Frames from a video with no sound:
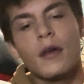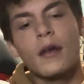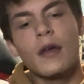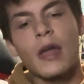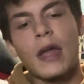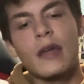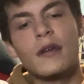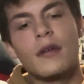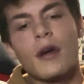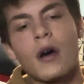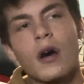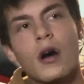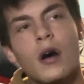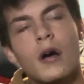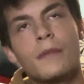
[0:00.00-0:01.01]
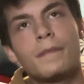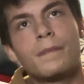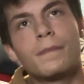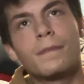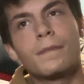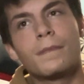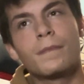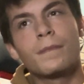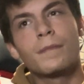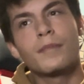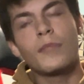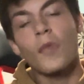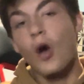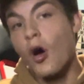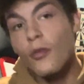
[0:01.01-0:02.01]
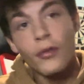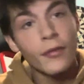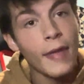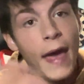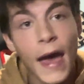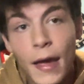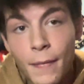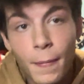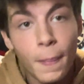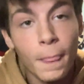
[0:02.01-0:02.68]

And other than that,